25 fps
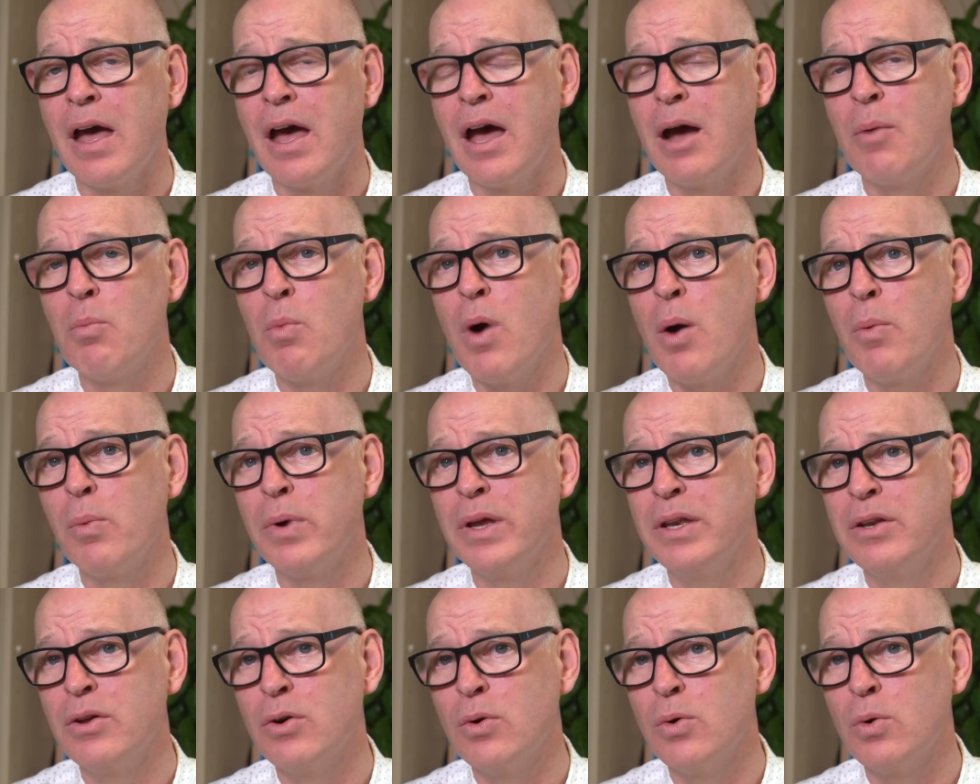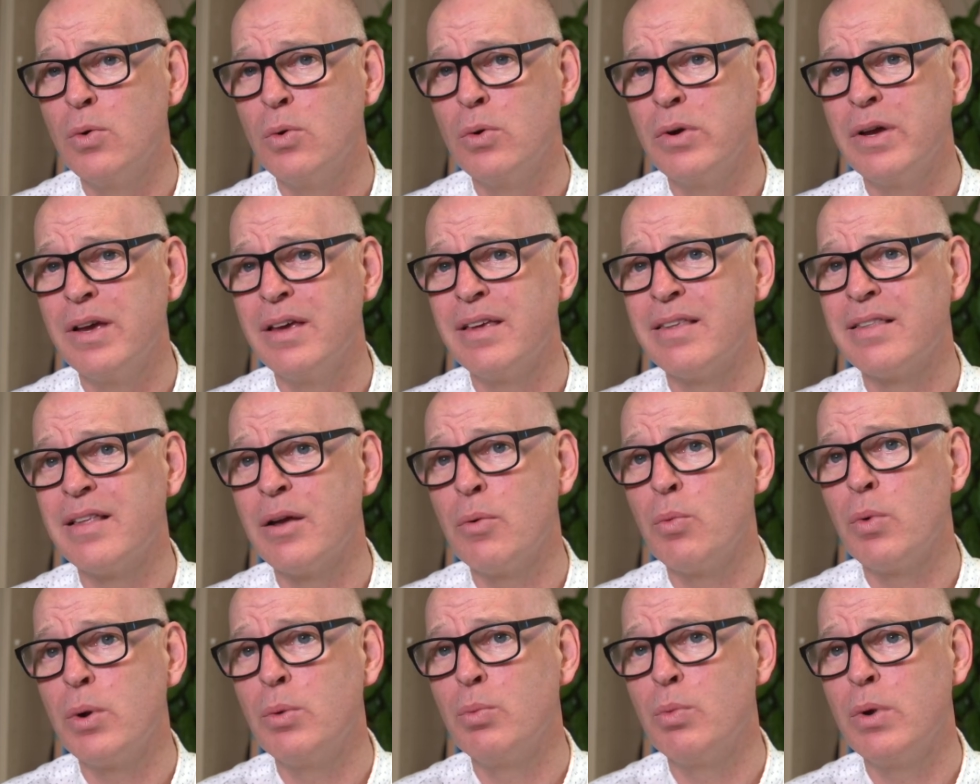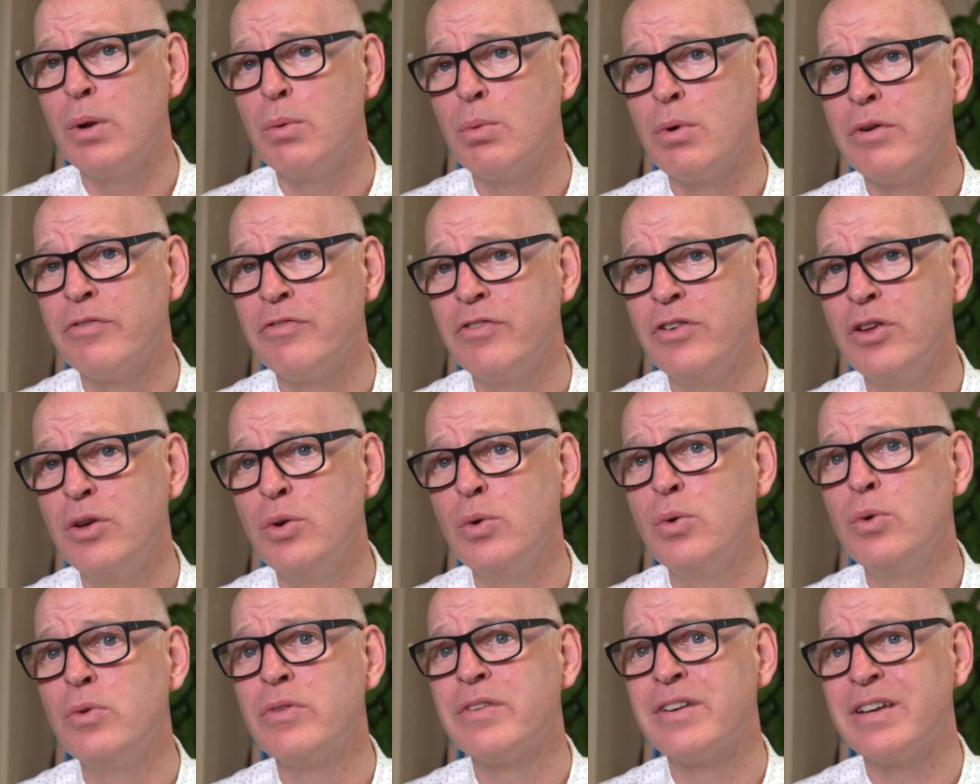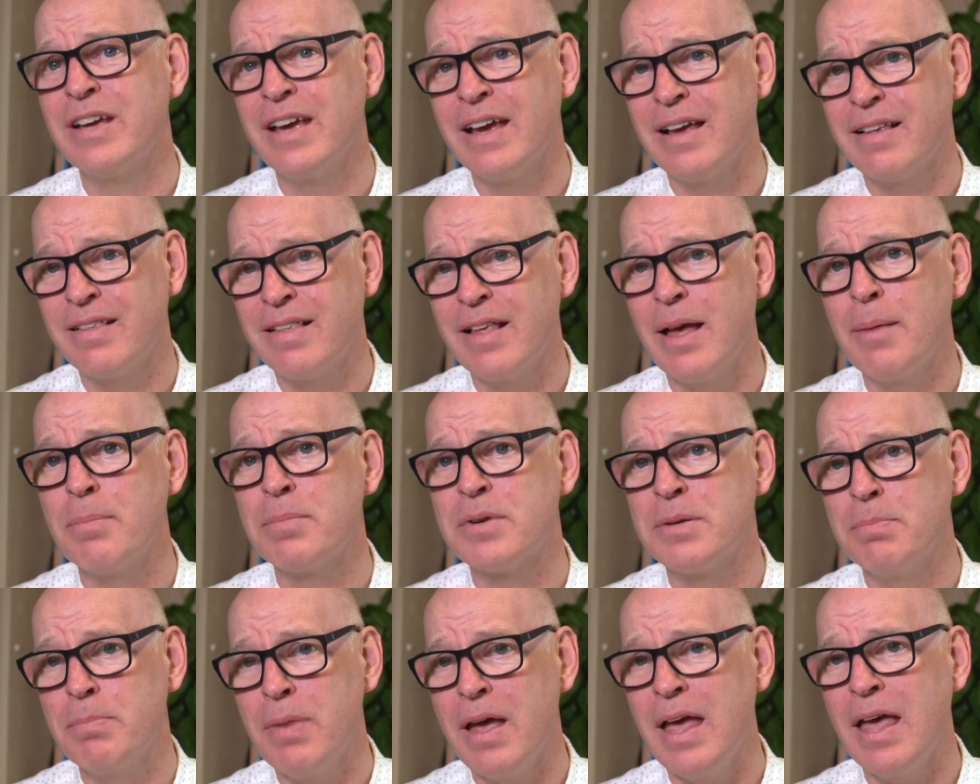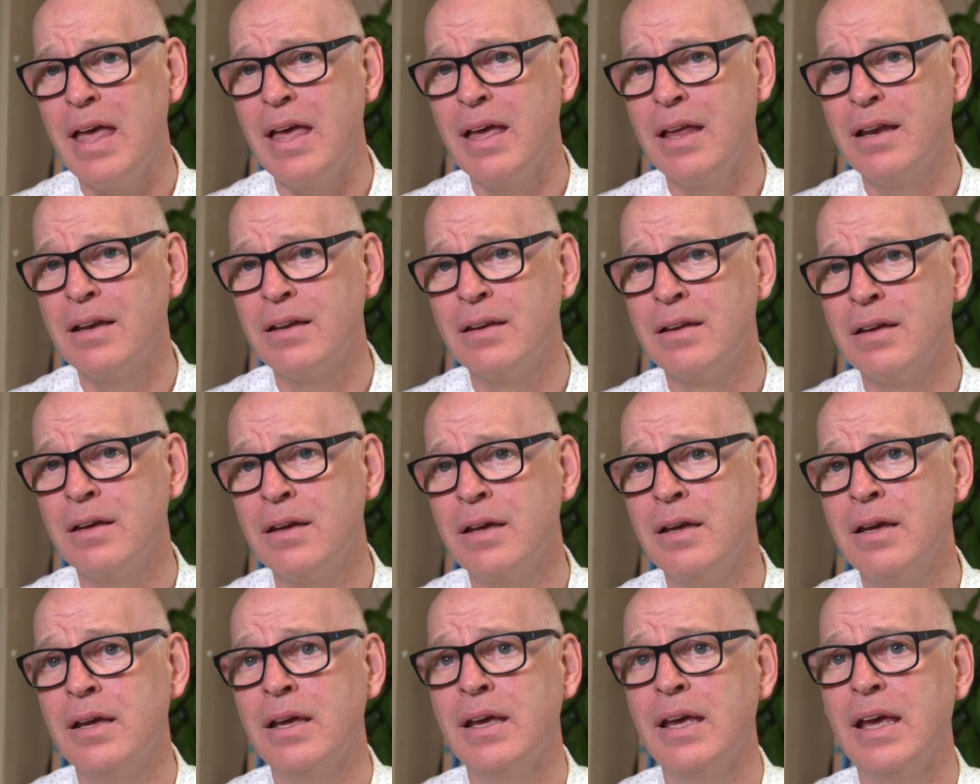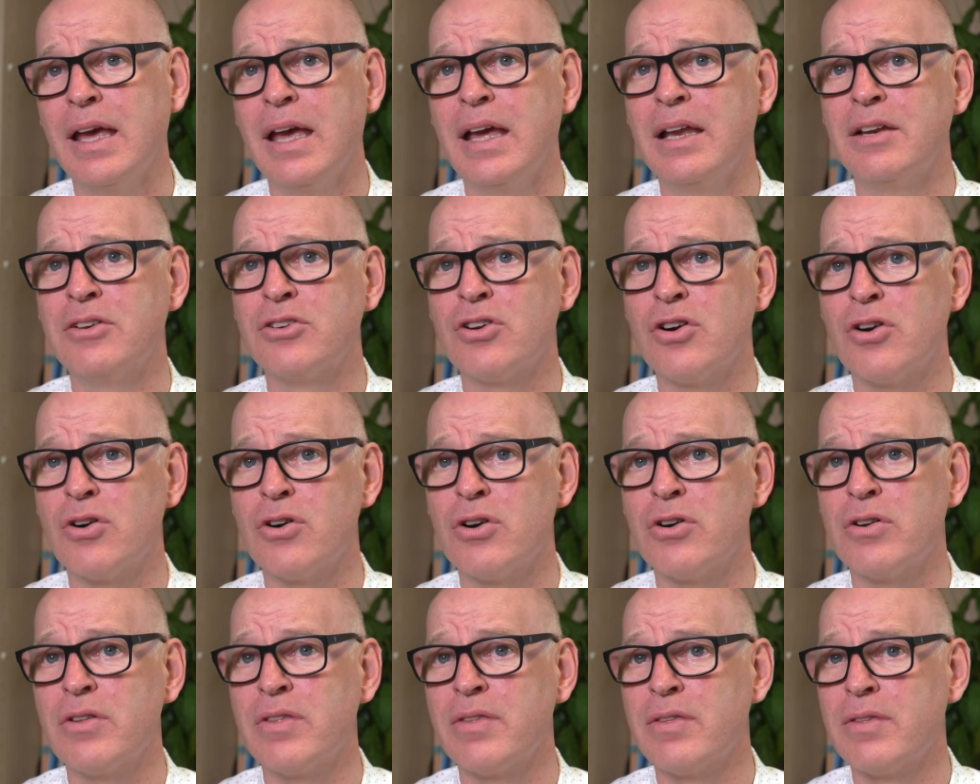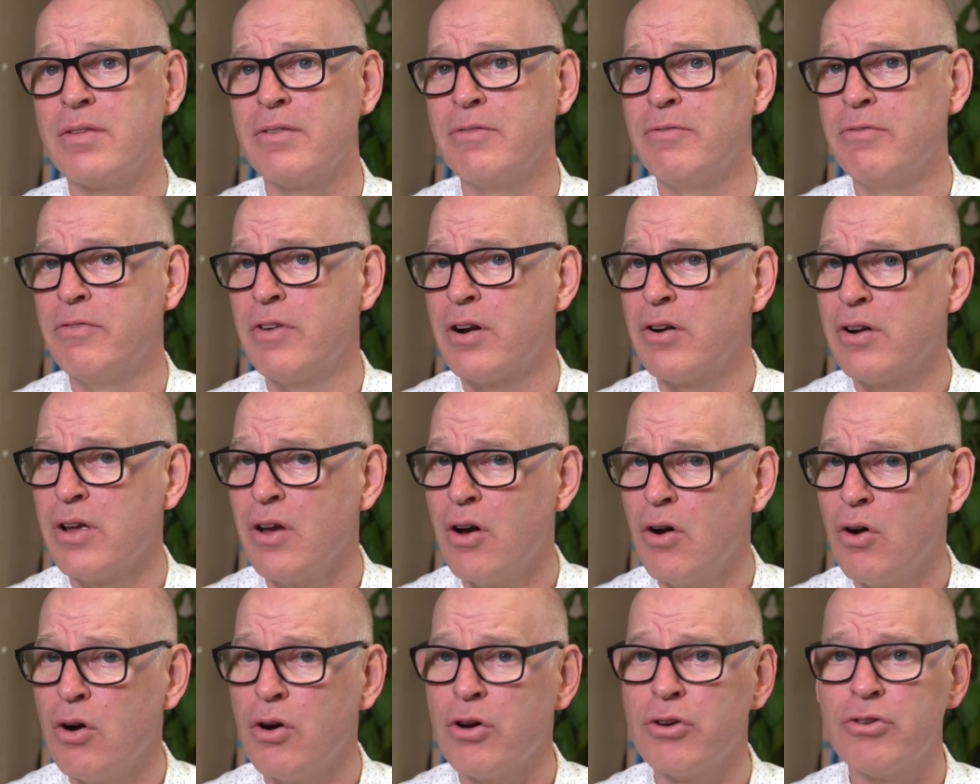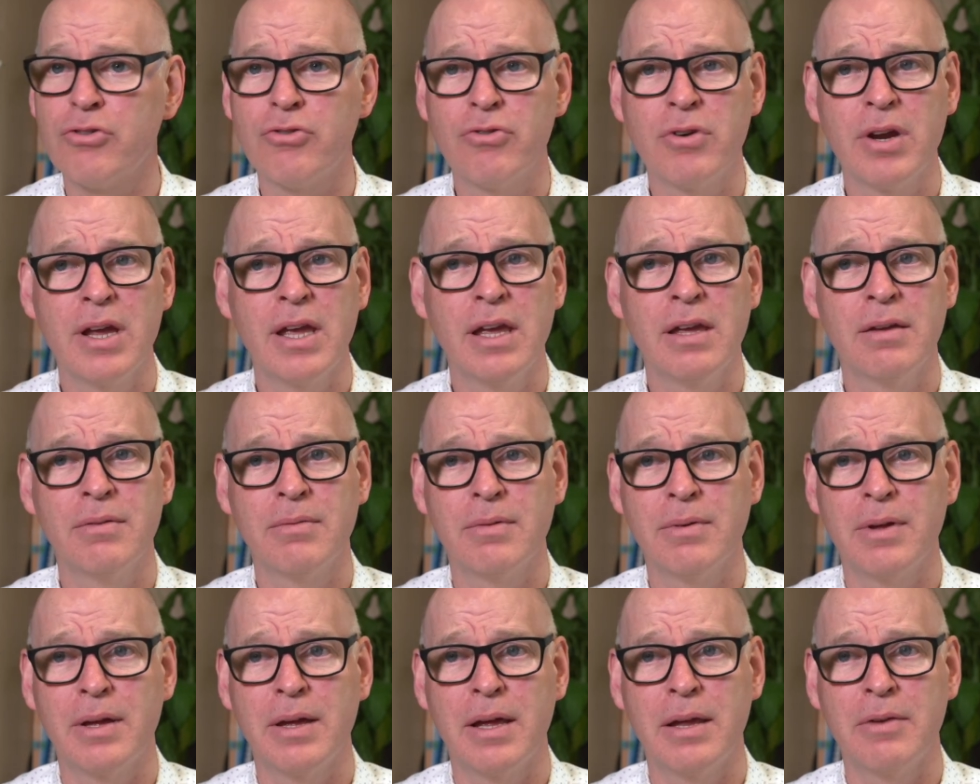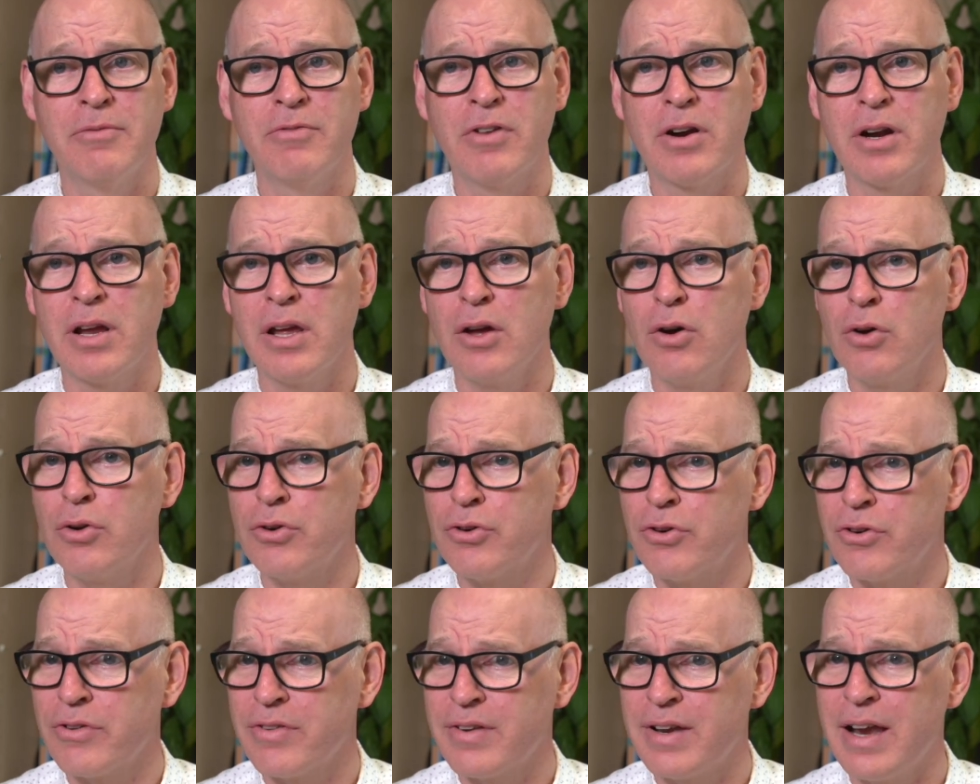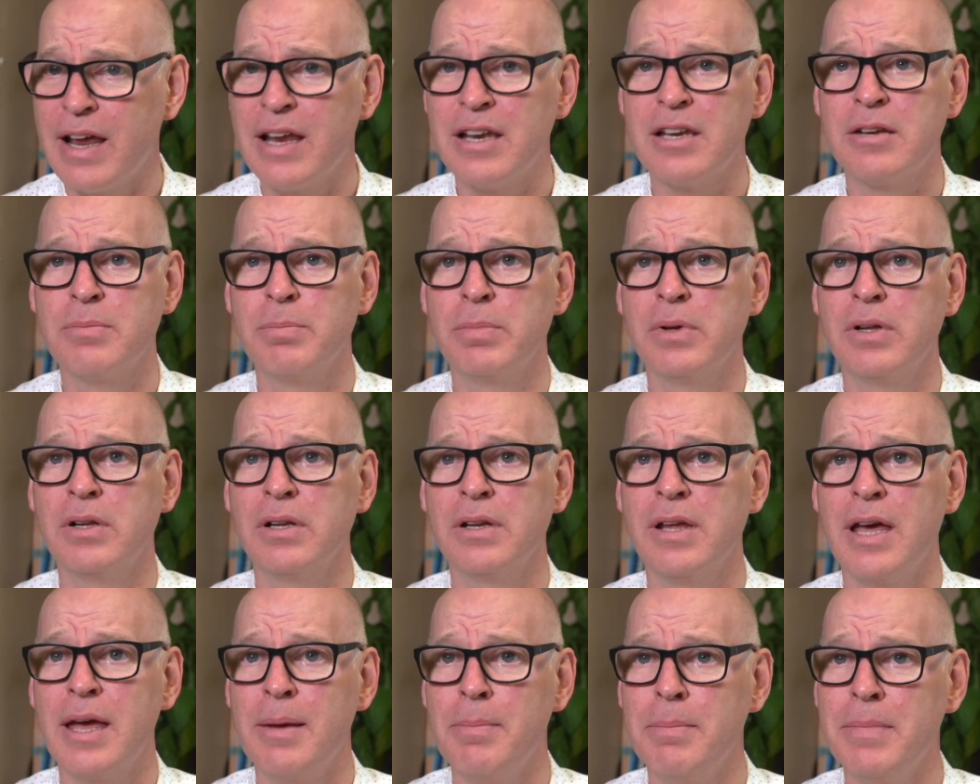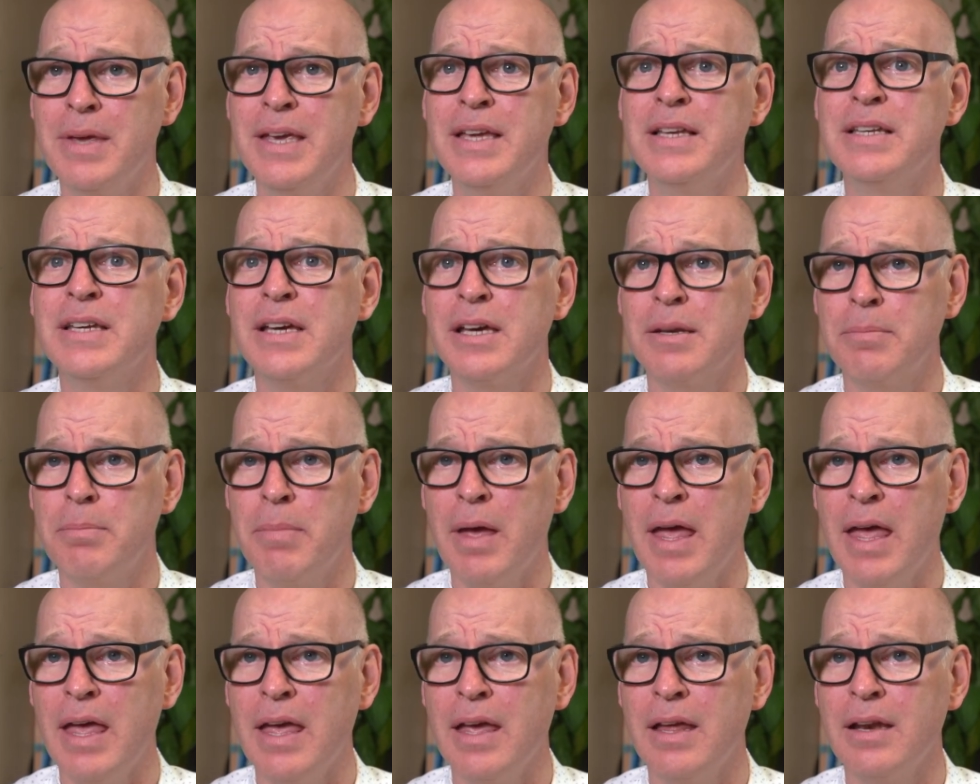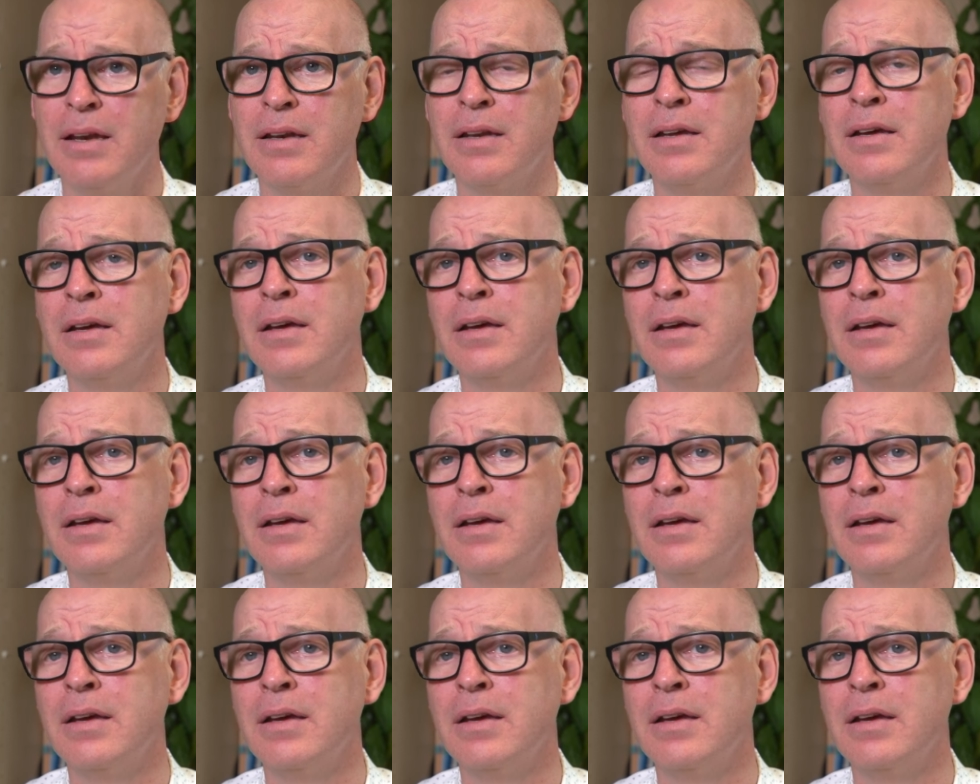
And what we know is that when we refuse to accept pain, it turns very ordinary and very understandable immediate pain